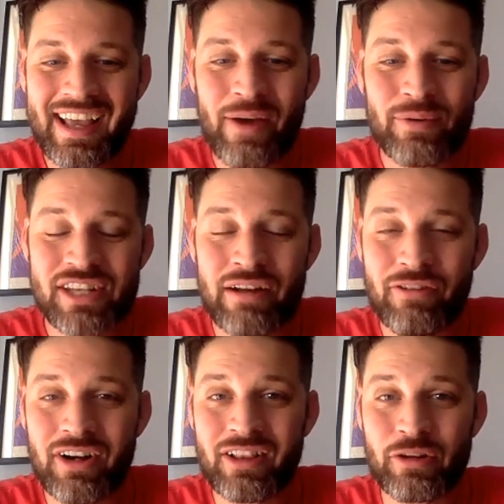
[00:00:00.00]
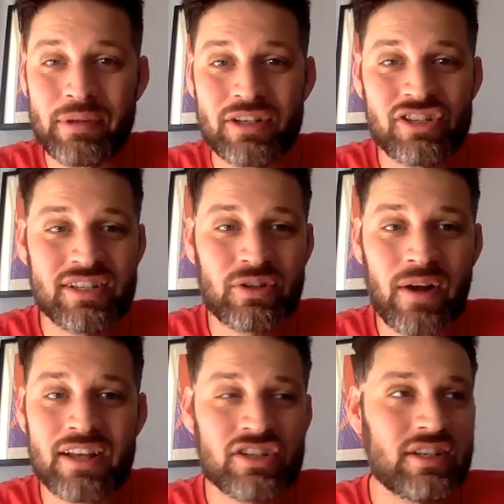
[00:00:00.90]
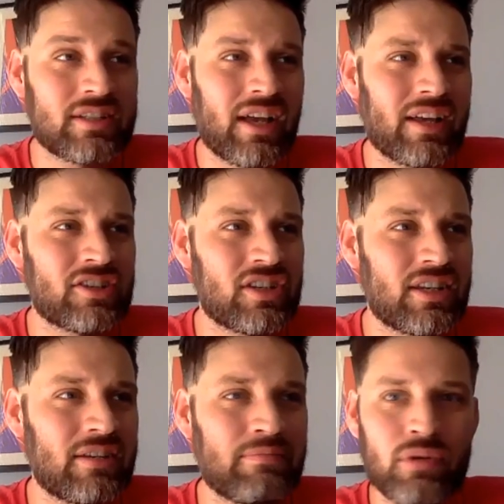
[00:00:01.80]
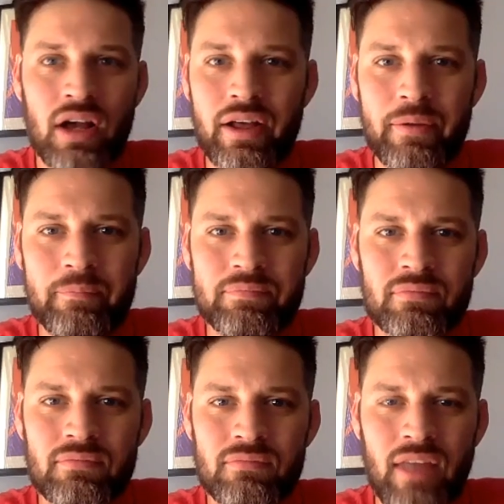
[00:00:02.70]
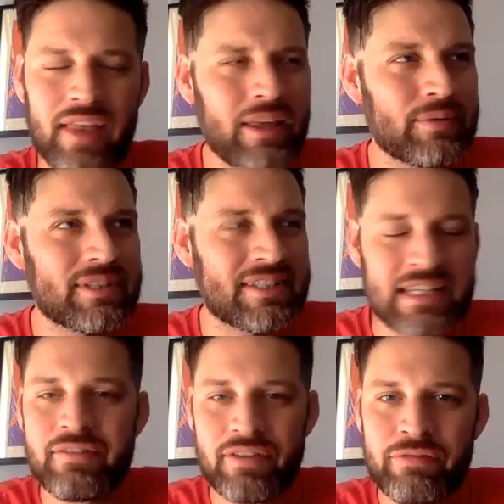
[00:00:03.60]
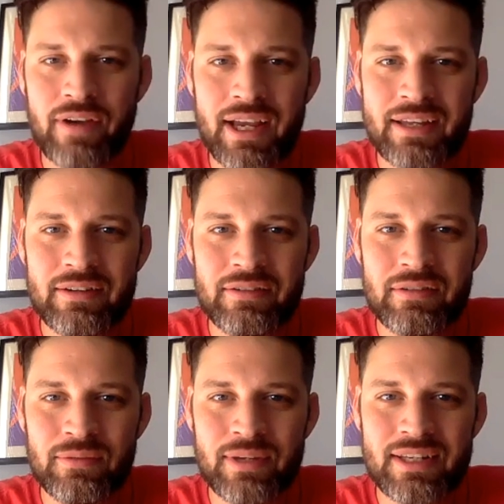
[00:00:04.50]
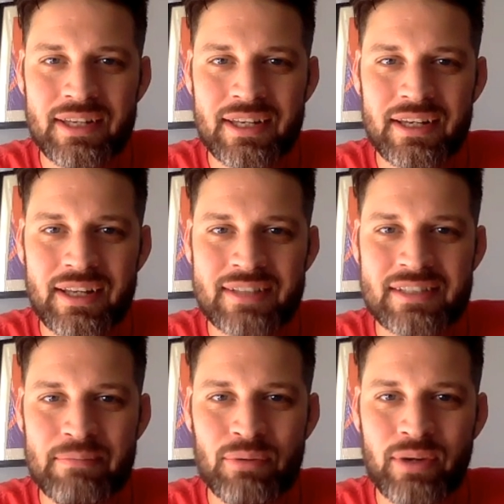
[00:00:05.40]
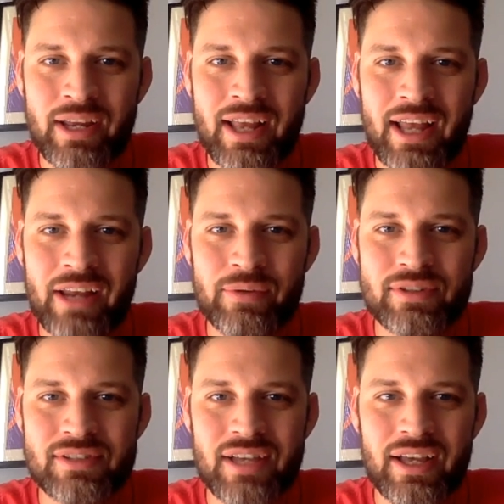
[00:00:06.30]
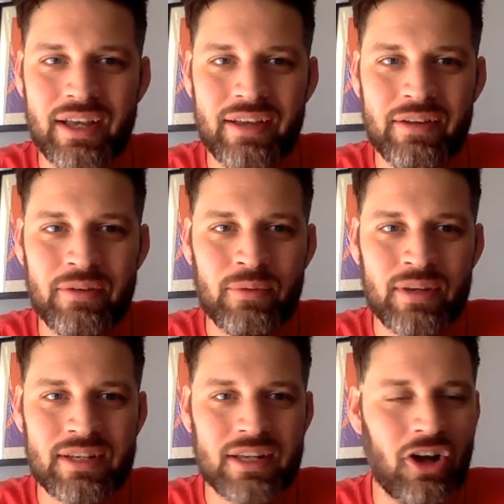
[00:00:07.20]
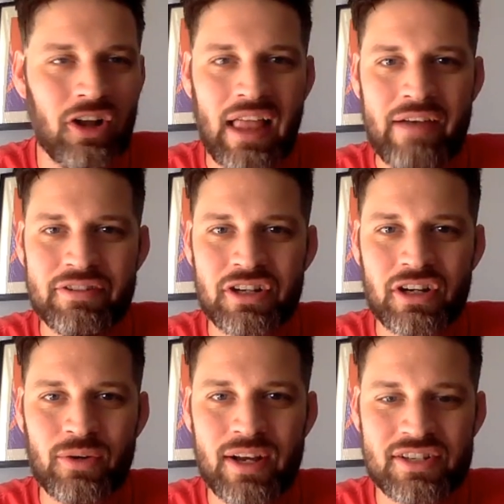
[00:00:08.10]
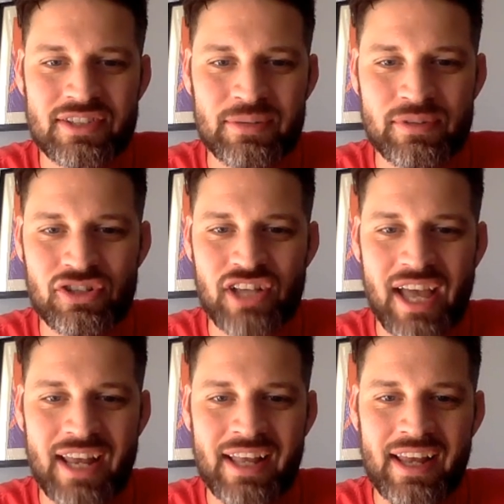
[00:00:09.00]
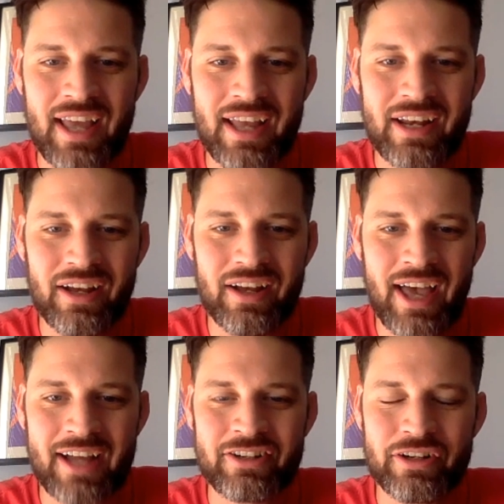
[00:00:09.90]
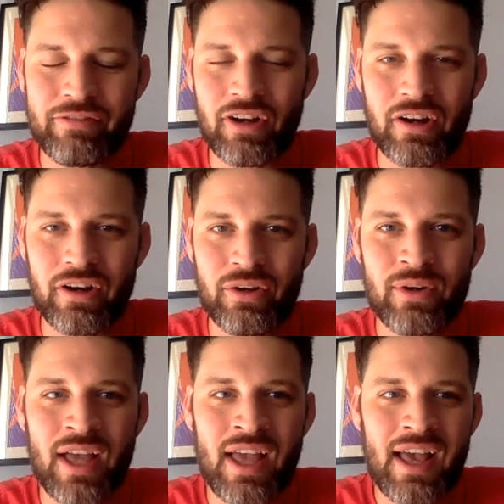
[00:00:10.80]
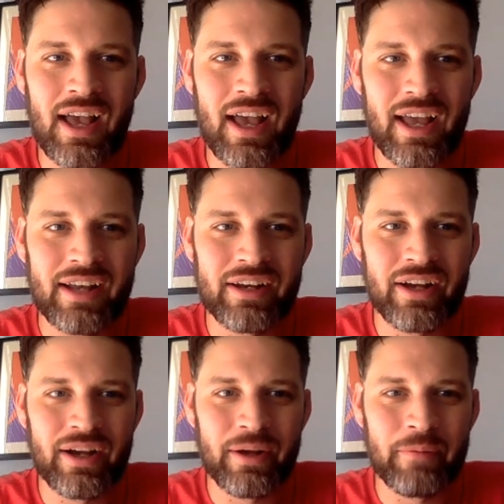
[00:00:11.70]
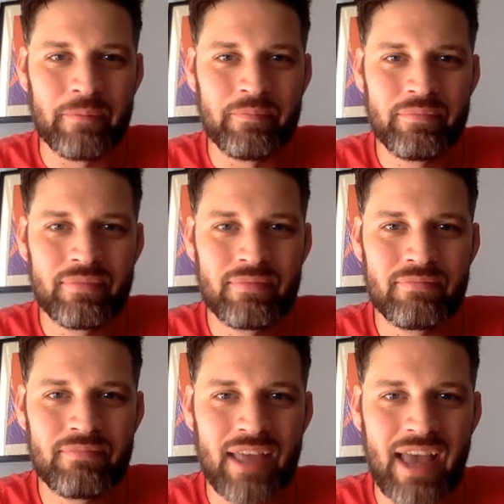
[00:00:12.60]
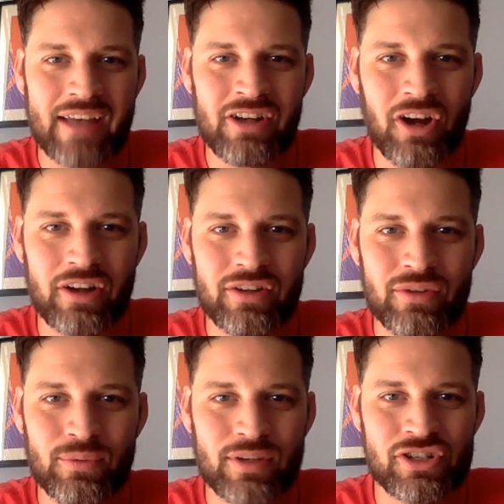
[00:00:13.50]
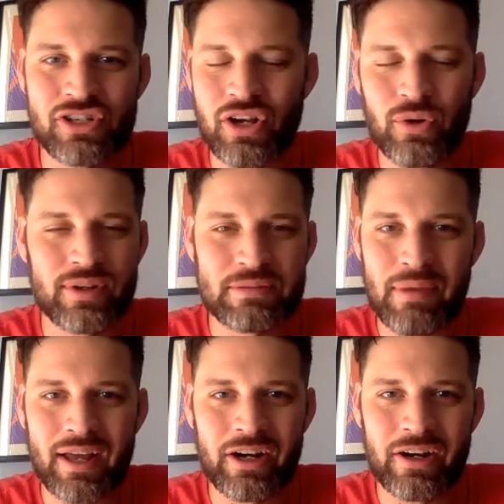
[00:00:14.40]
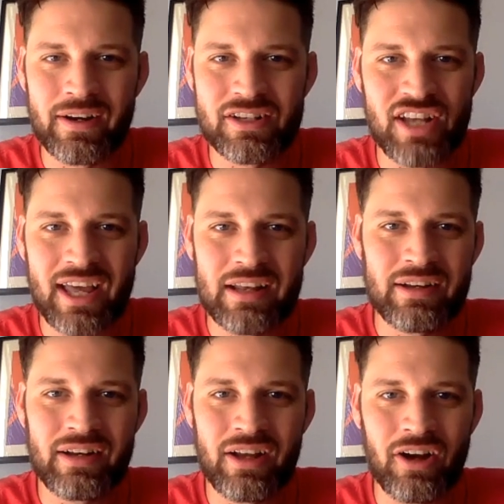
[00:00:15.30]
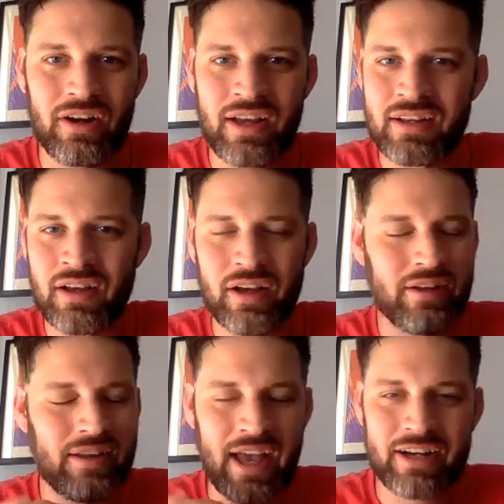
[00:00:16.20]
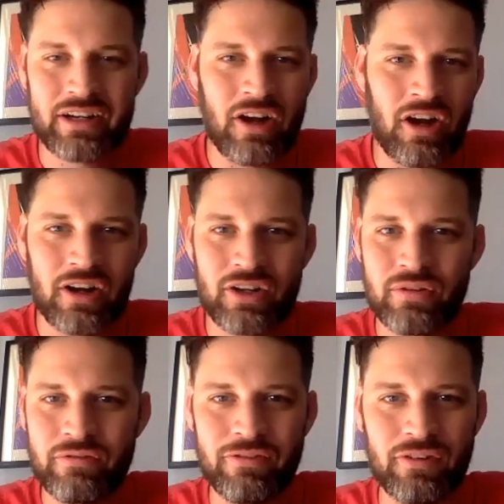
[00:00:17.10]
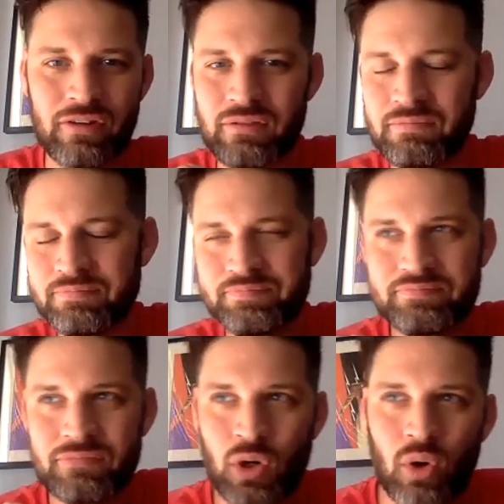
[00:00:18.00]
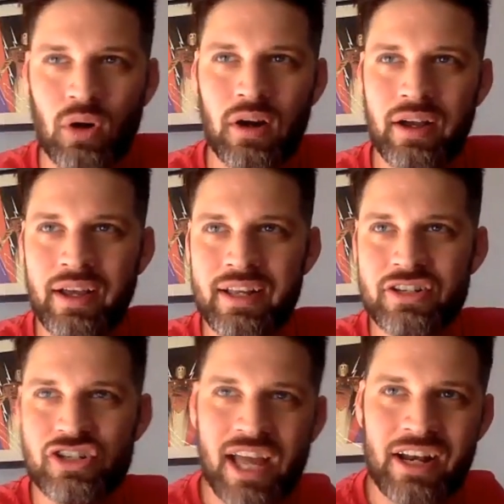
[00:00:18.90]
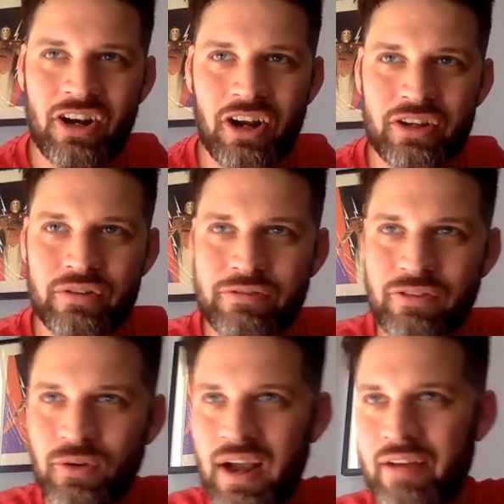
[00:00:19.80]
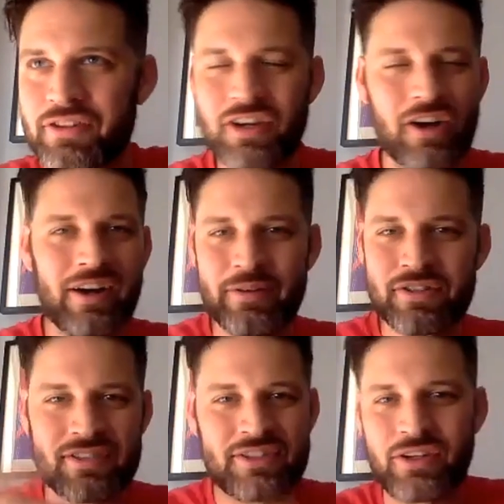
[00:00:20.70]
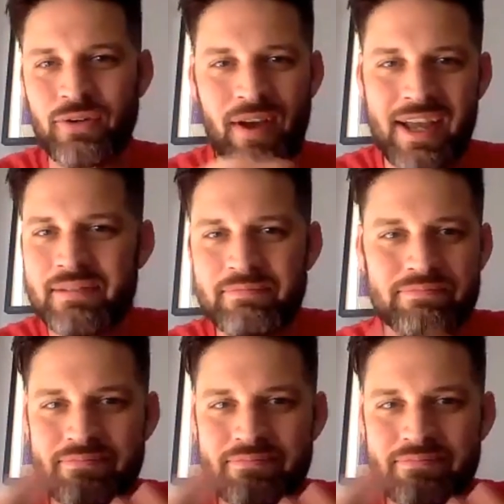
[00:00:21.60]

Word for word: hang out with Janet Varney a little bit. She's great. She's she did. Um, I think it was a TV fight we did at some point, and it was uh, we did all Avatar questions. It was Janet and uh, Hector Navarro, and um, they had to argue which show is better. And Janet, ar- uh, Hector argued for Korra, and Janet argued for Avatar, and it was just a great.